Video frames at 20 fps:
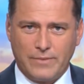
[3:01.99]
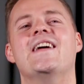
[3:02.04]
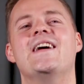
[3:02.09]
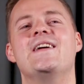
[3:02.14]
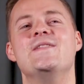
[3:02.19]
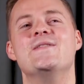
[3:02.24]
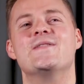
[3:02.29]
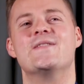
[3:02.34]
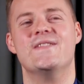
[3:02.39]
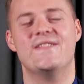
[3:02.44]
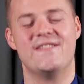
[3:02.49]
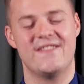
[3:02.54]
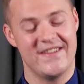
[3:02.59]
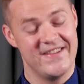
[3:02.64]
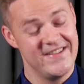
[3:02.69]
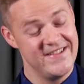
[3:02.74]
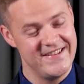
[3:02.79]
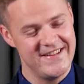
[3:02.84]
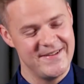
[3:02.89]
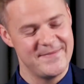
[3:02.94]
Are you
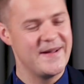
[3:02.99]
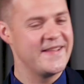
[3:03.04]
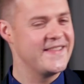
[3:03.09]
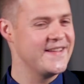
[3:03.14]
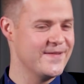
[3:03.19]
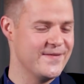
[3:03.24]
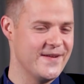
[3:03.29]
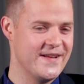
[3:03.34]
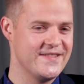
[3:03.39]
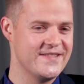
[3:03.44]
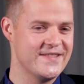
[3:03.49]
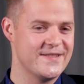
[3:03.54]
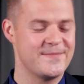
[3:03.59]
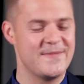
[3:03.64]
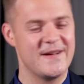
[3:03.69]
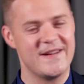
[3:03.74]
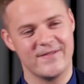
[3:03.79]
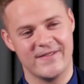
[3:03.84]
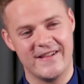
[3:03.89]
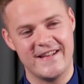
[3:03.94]
concerned about the Avengers
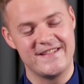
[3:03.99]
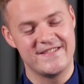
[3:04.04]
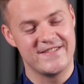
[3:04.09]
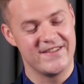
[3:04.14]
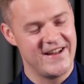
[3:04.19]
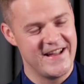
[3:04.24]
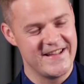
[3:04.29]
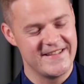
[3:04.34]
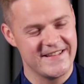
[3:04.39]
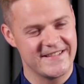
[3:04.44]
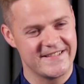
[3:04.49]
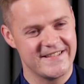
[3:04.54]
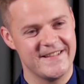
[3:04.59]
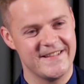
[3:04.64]
being released on Anzac